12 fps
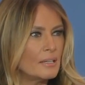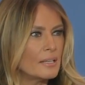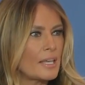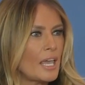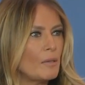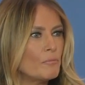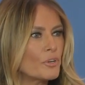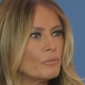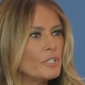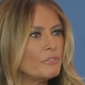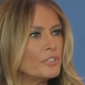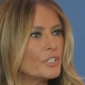came from
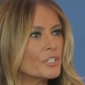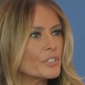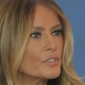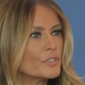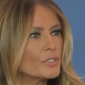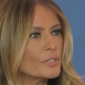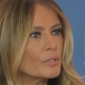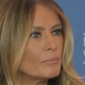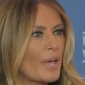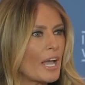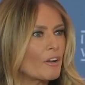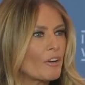diverse
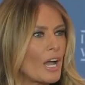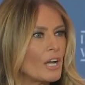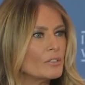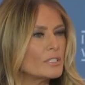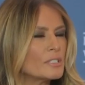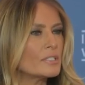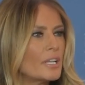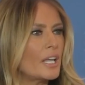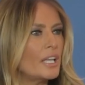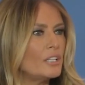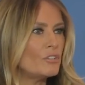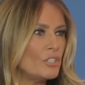backgrounds
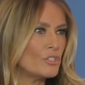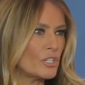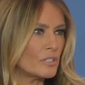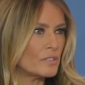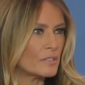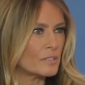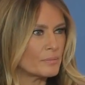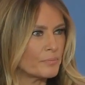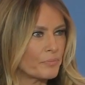and regions.